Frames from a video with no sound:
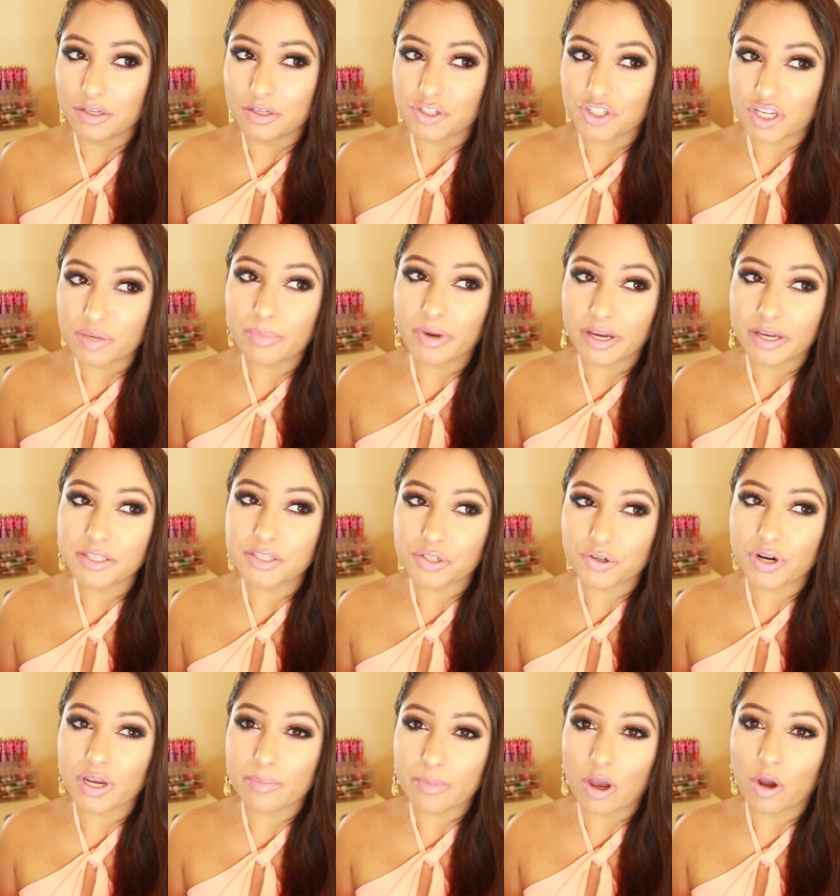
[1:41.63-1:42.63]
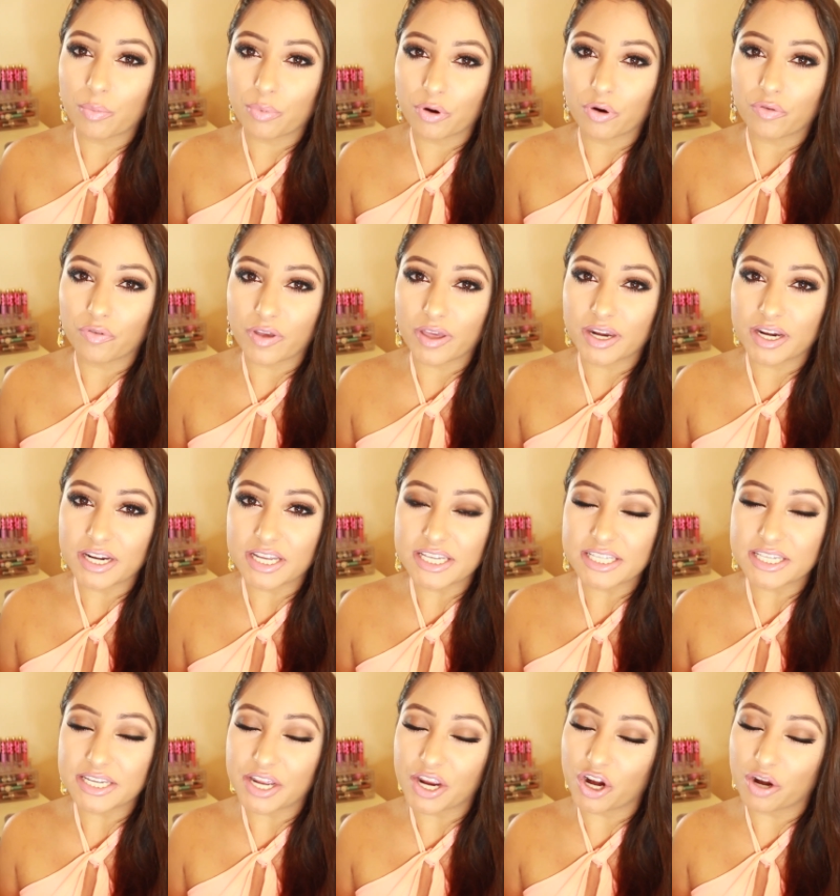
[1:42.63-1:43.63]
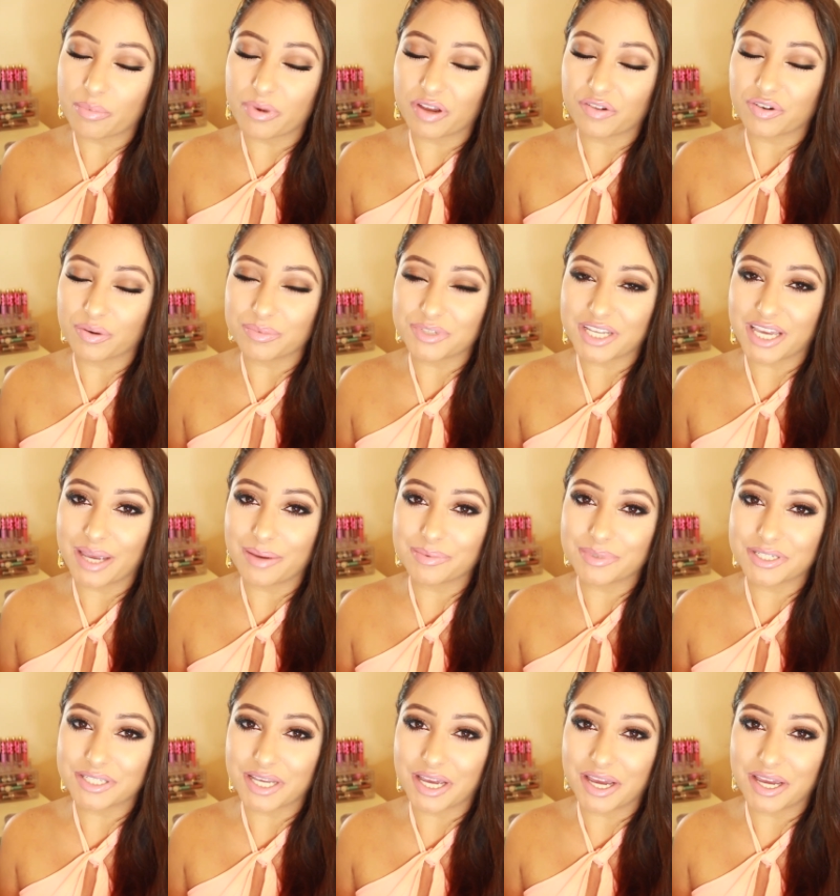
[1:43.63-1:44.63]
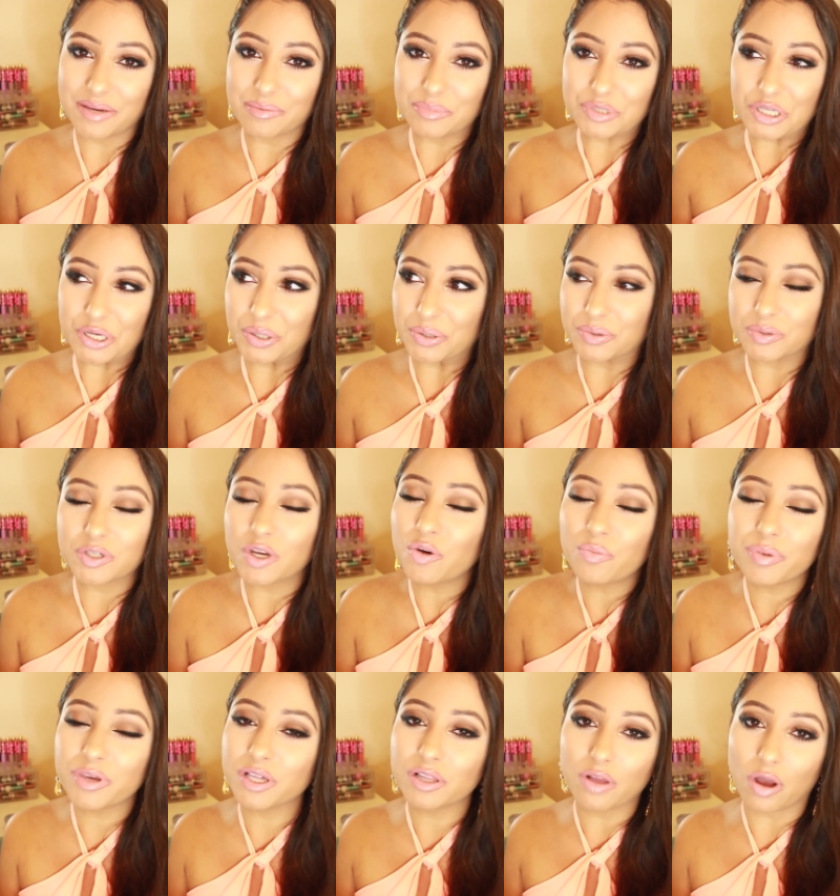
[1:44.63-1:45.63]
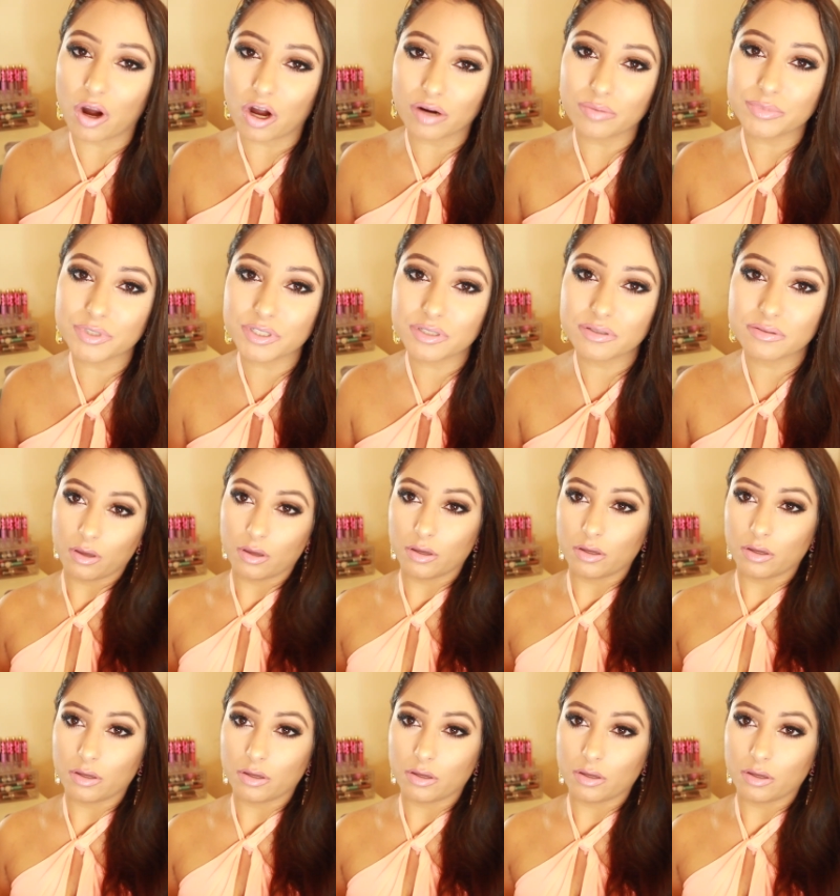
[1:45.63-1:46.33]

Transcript: She might scream out profanities in Arabic from time to time, so don't be alarmed.